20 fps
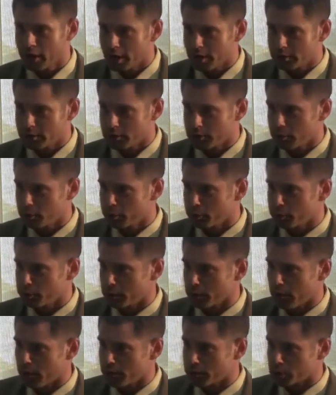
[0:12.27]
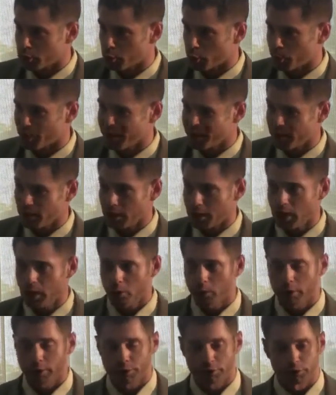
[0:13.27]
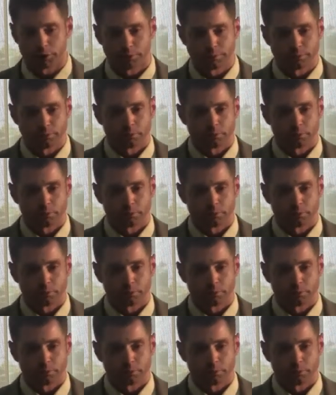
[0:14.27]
Constitution with all this great language,